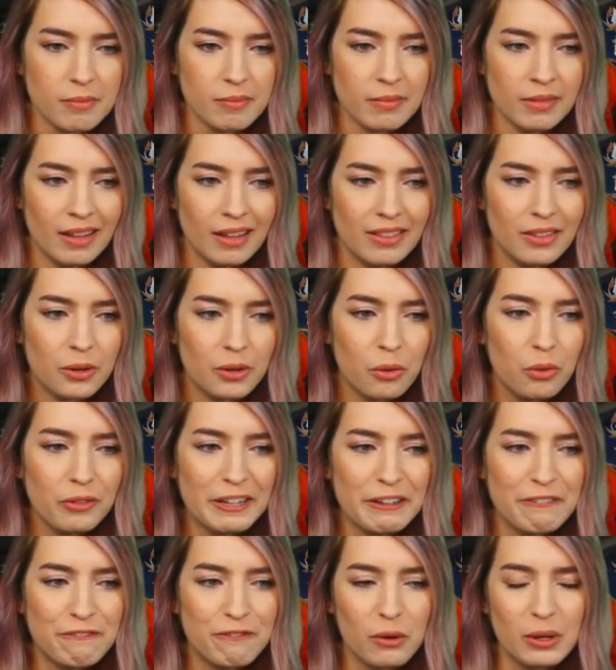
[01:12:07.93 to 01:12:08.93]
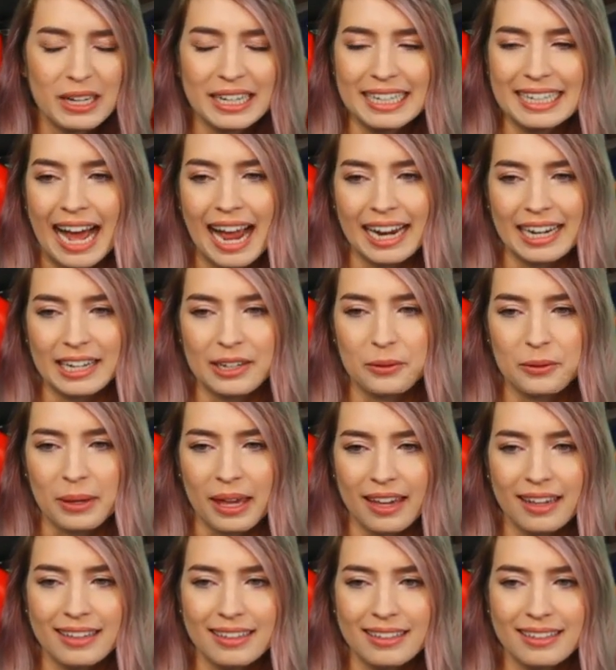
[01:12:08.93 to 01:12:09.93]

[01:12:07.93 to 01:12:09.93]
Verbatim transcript: They're only 49, okay?